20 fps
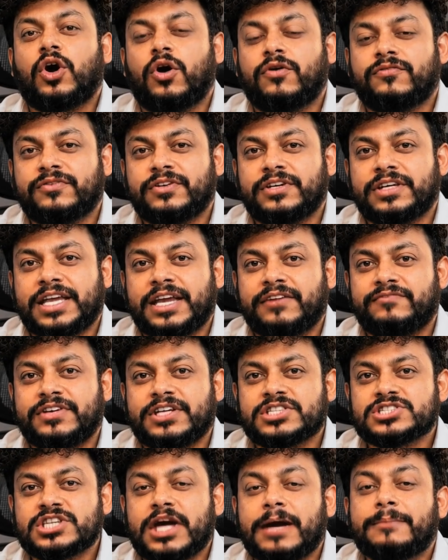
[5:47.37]
offer
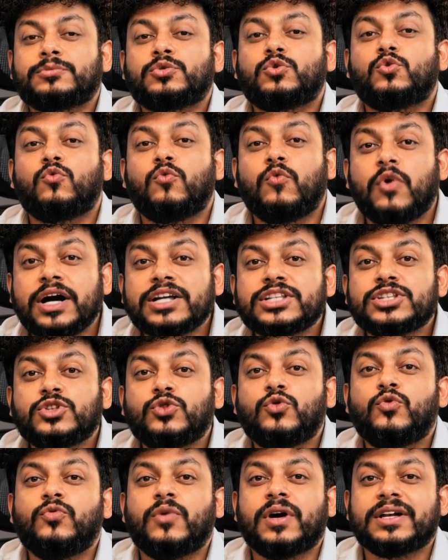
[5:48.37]
leverage up to 1
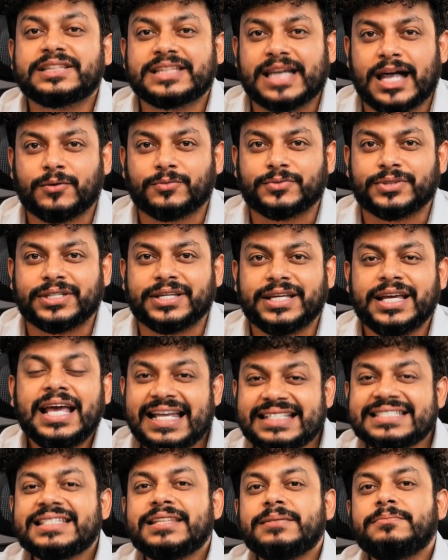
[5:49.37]
to 1000,
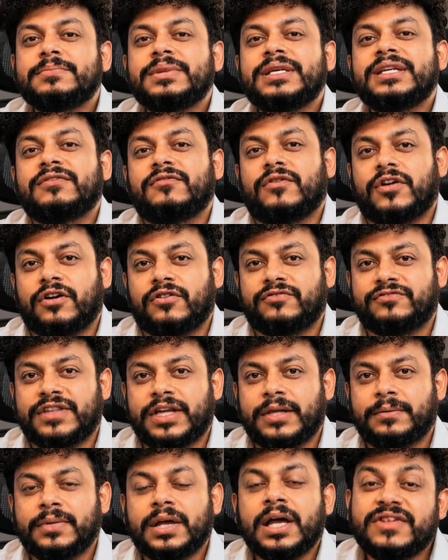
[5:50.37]
XM being one of
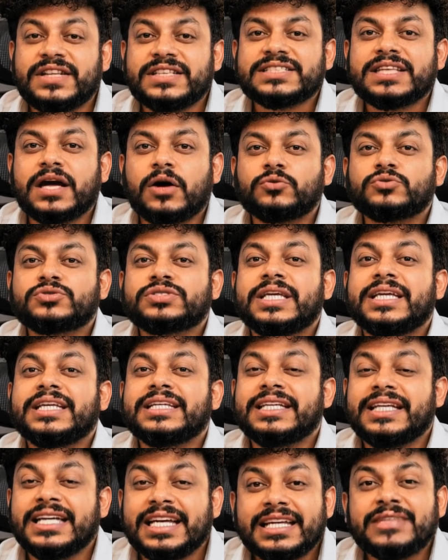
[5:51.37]
them, which sounds
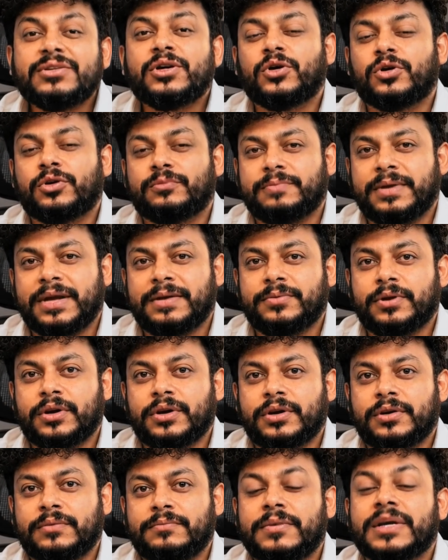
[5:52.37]
incredible on
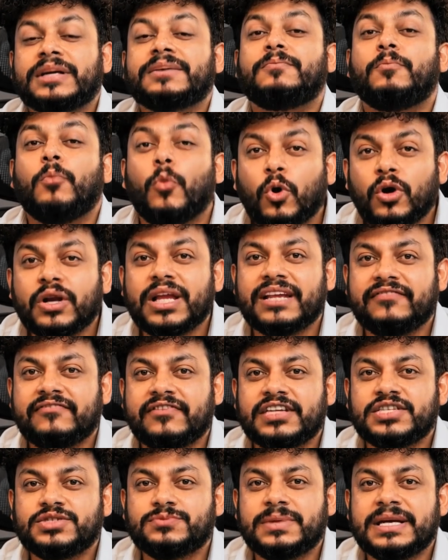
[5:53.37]
paper, but more
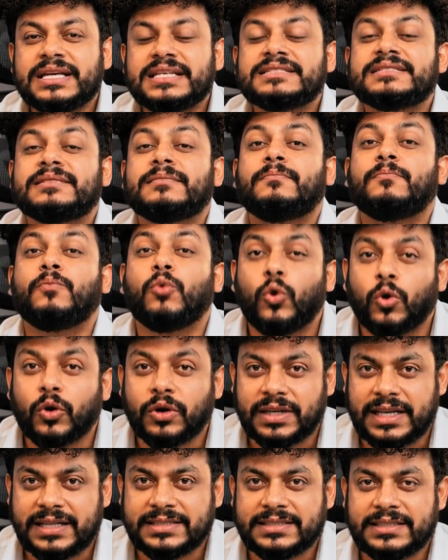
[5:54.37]
leverage means more
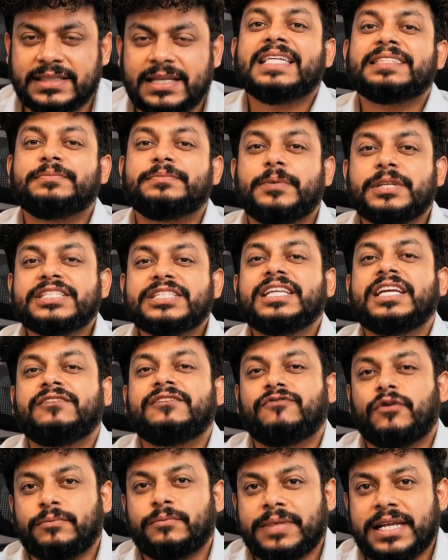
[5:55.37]
risk, especially
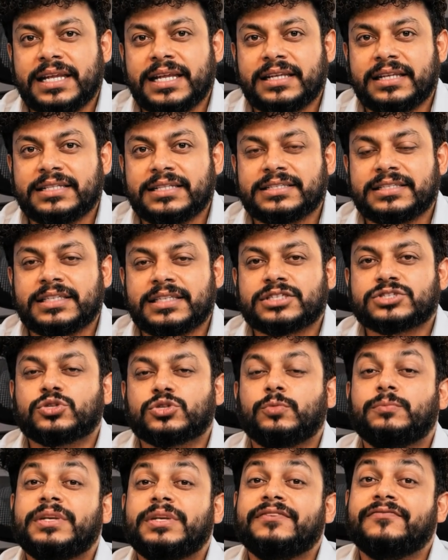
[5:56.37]
for beginners.
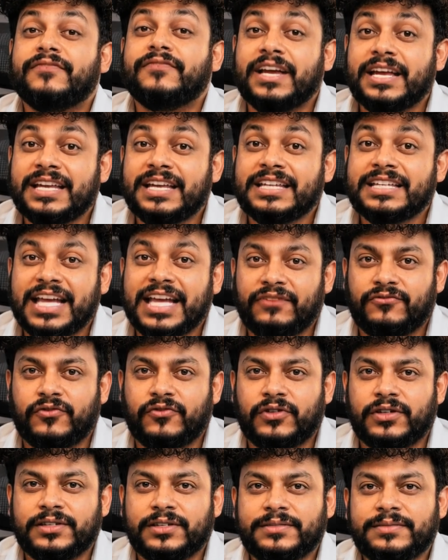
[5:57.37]
So be very careful,